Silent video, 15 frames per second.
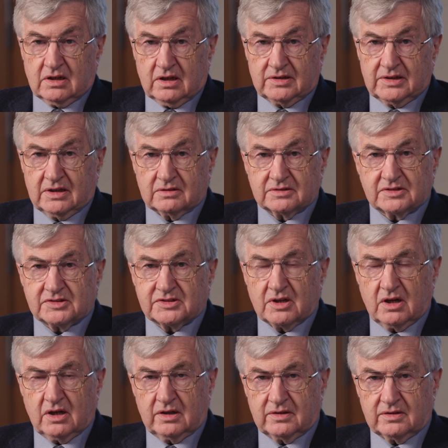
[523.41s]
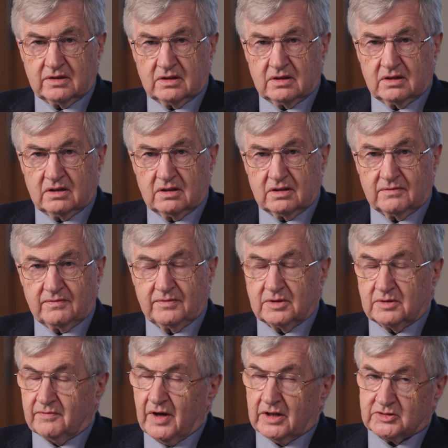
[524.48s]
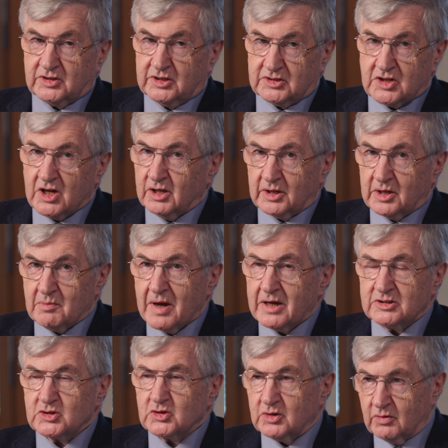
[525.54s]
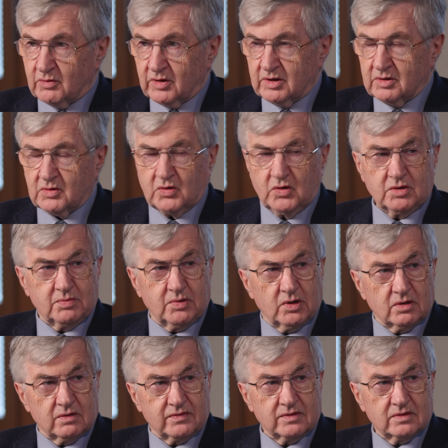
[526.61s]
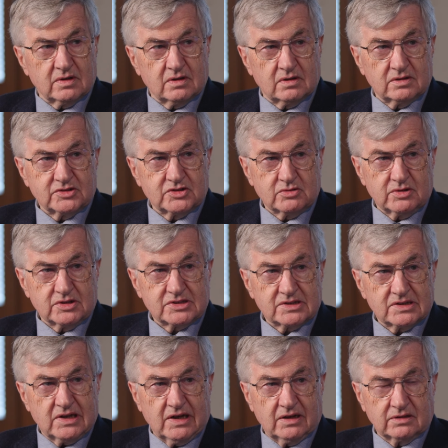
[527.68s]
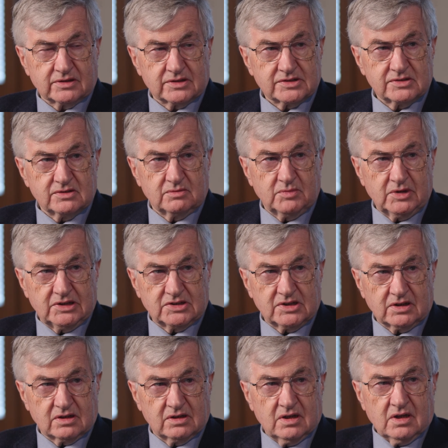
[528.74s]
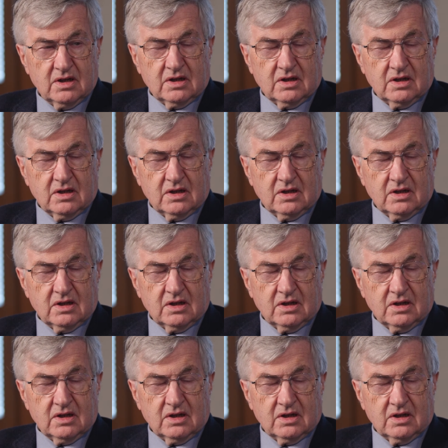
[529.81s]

and the Elders of Zion are, in fact, an entirely imaginary group of Jewish elders who are meeting